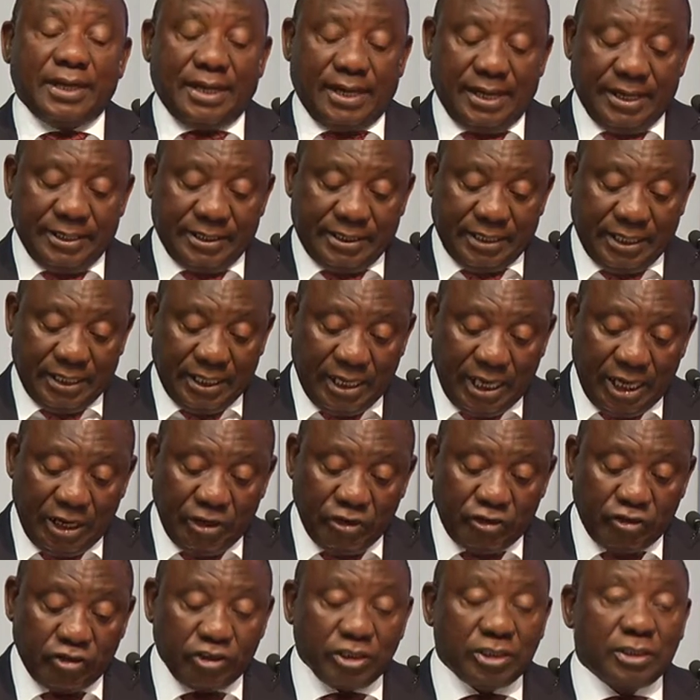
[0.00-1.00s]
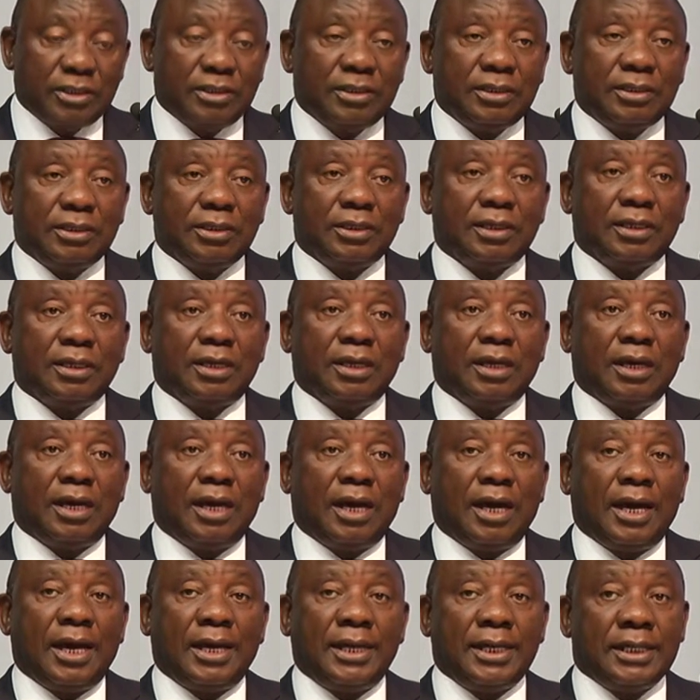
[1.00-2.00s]
as a nation
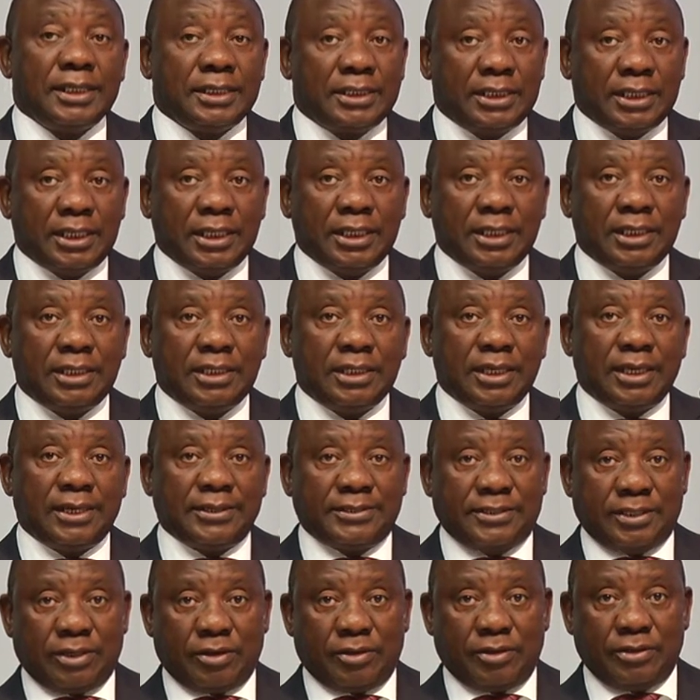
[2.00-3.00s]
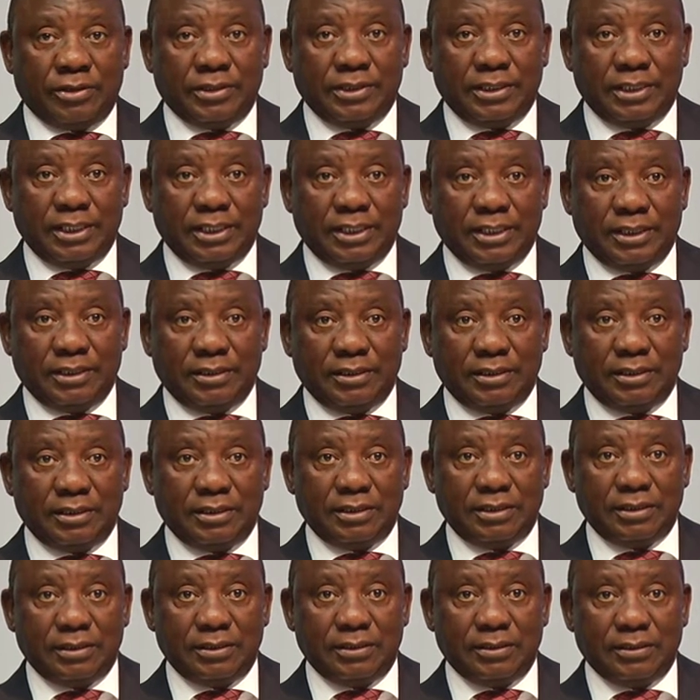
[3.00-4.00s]
and indeed as a
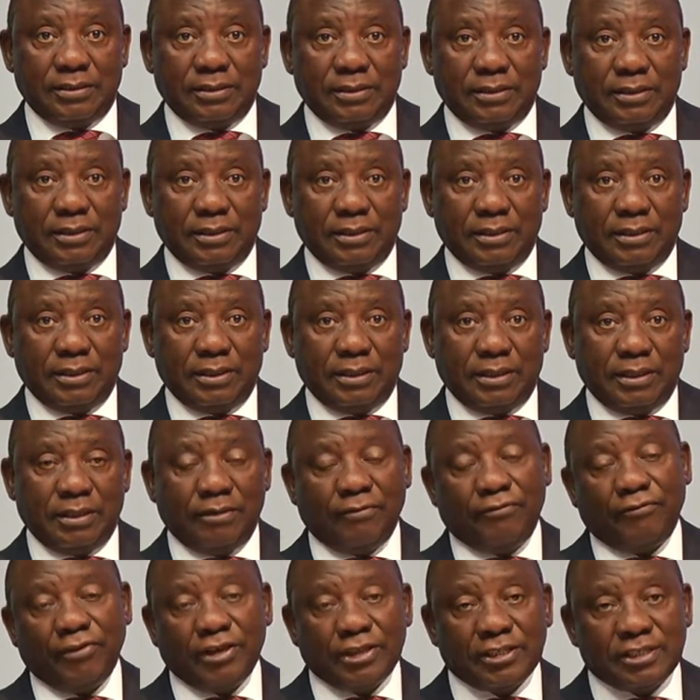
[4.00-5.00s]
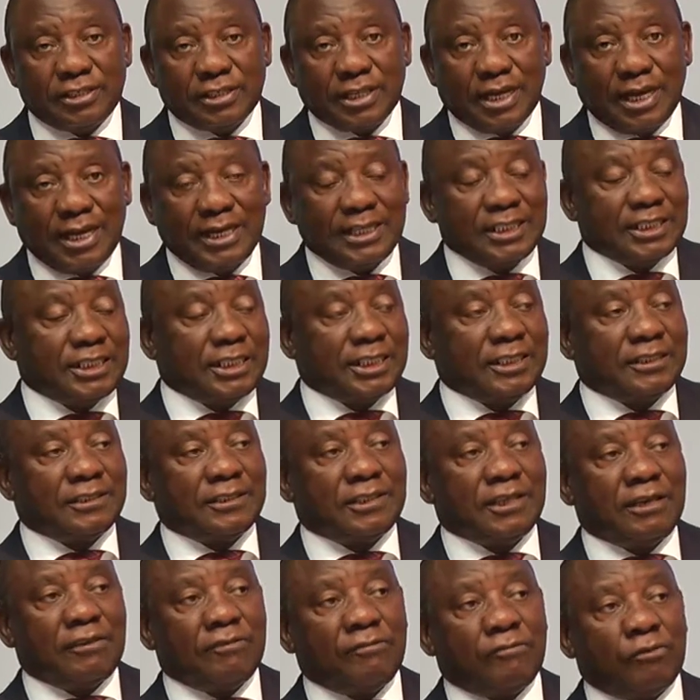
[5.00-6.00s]
continent. The first
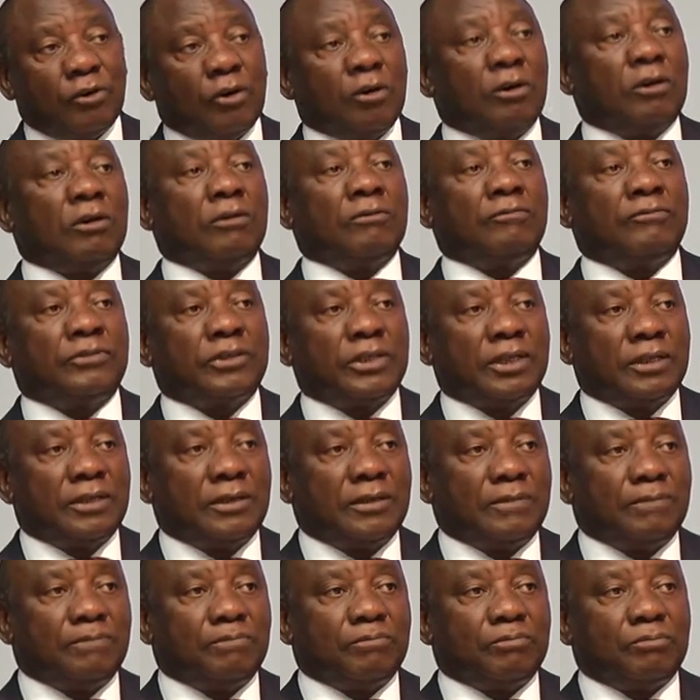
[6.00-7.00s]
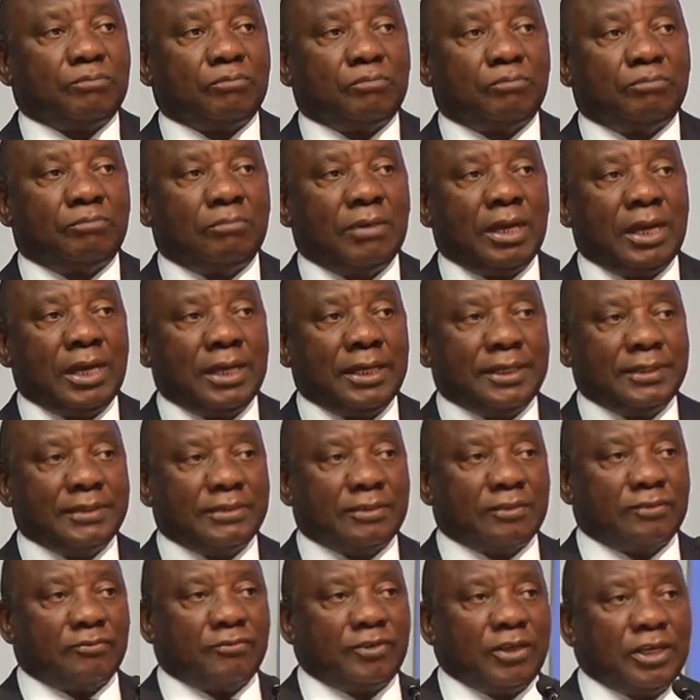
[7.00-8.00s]
scientists evolved
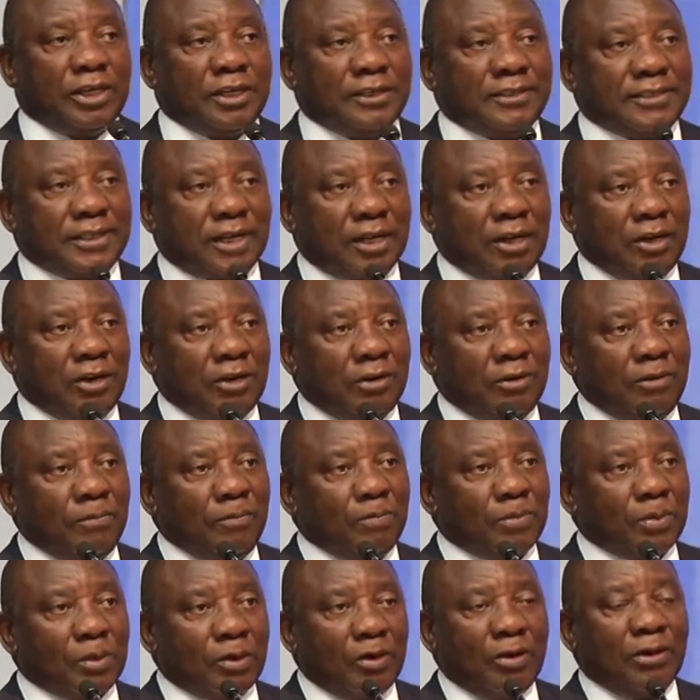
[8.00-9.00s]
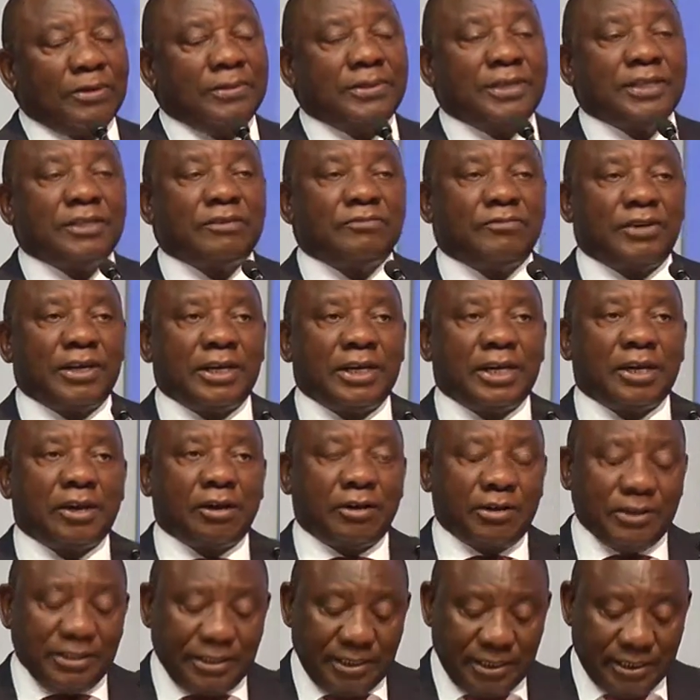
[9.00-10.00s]
millions of years ago on this very
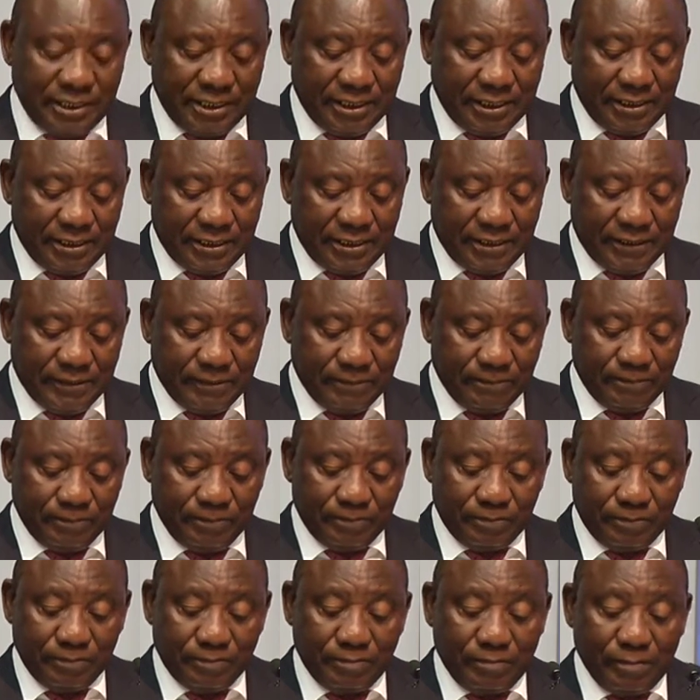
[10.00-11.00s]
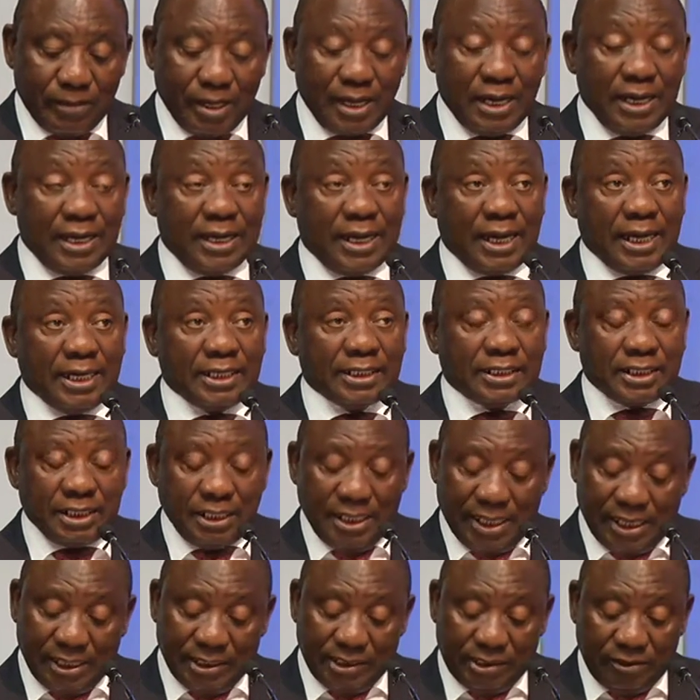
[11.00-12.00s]
continent. In
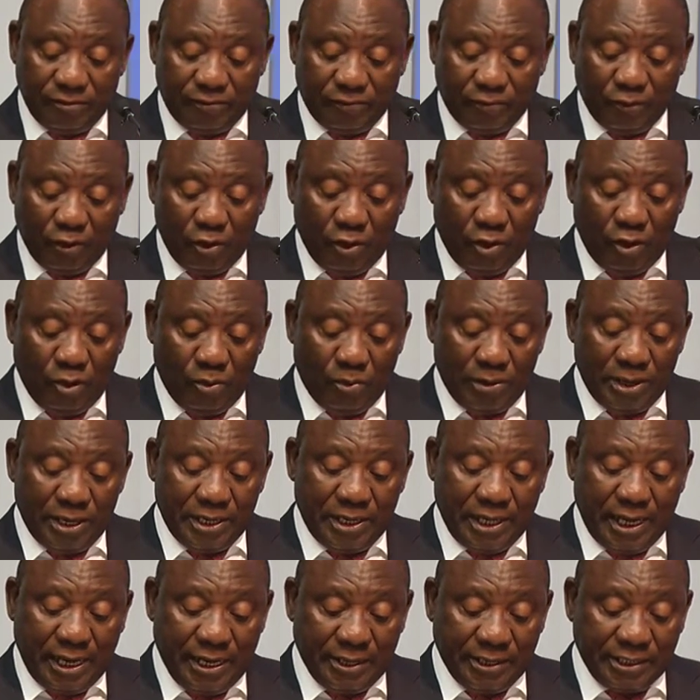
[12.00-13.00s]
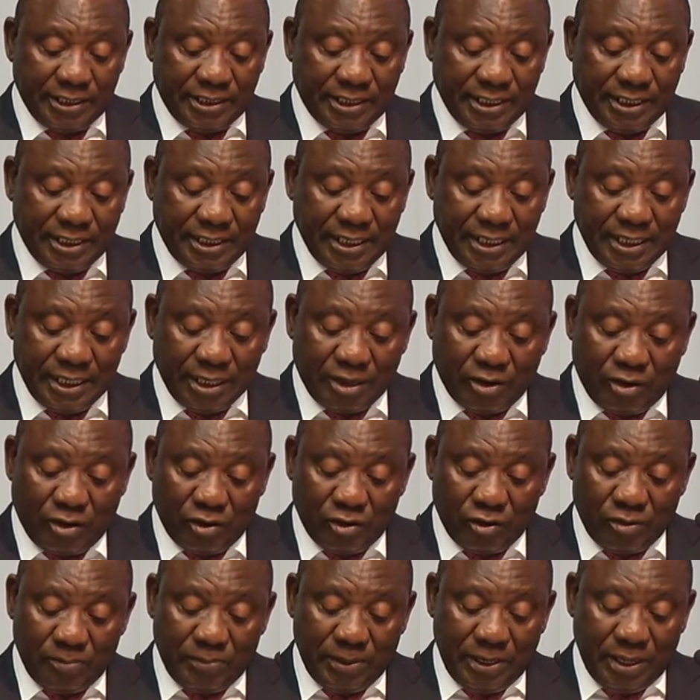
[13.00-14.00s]
1994, we inherited an
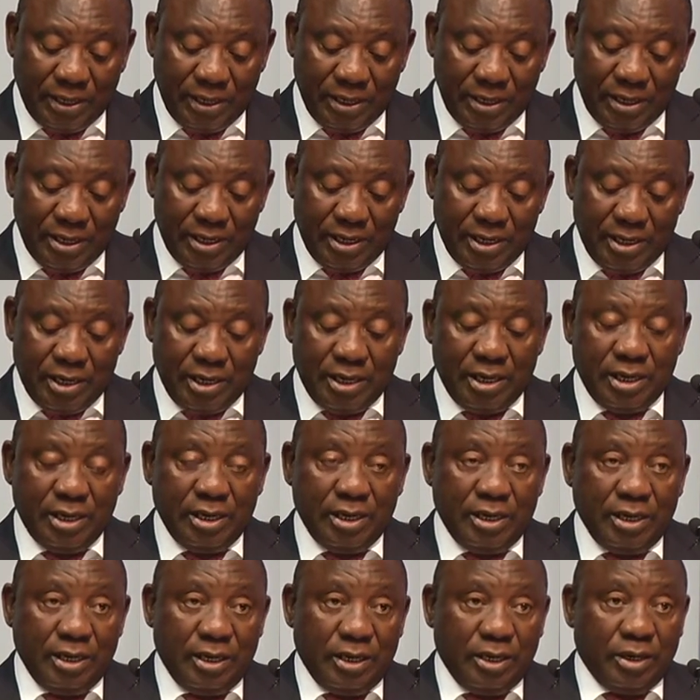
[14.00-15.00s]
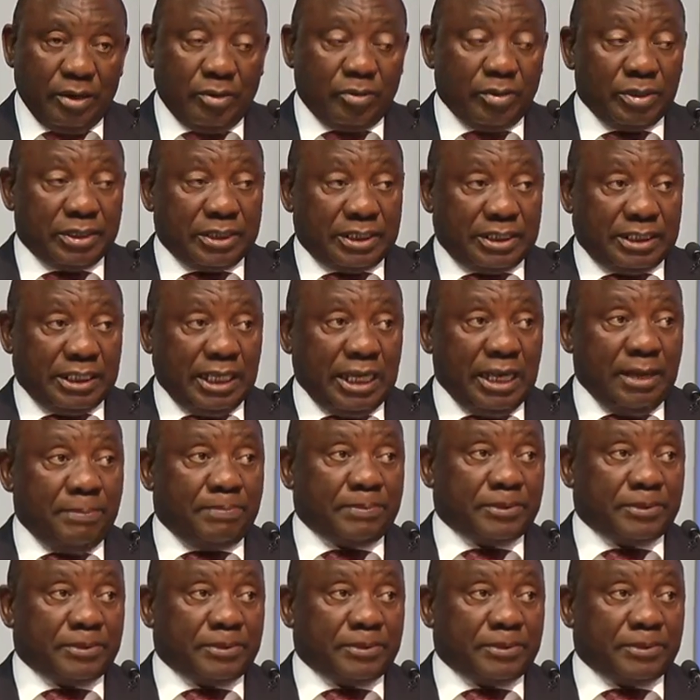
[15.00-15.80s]
economy with deep